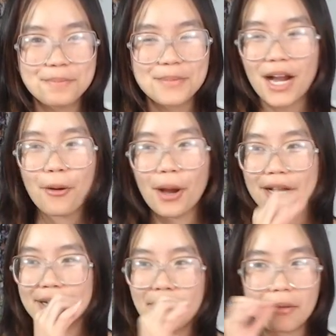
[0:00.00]
I
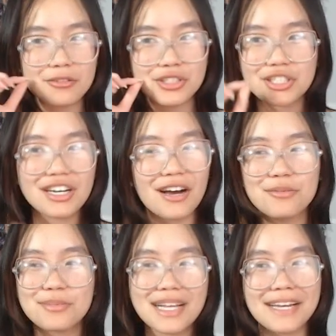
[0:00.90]
keep my mouth shut.
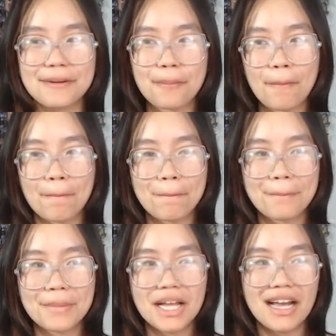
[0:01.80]
I'm like,
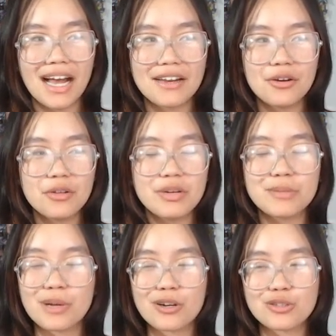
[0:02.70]
I know they're being
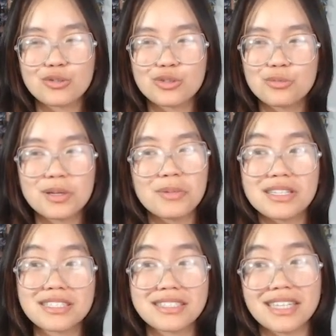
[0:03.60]
parasocial, but I'm not
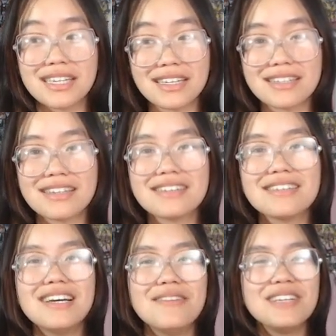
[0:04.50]
gonna say anything
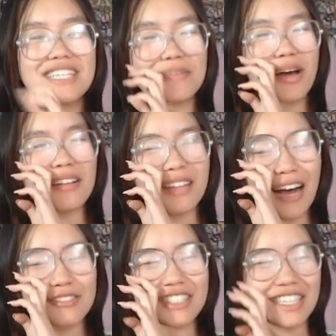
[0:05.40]
because I'm not
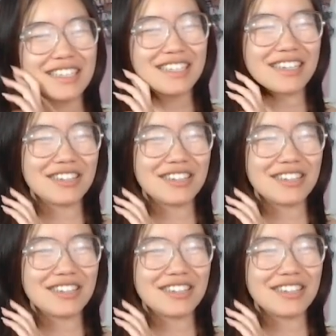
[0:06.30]
allowed to say anything in other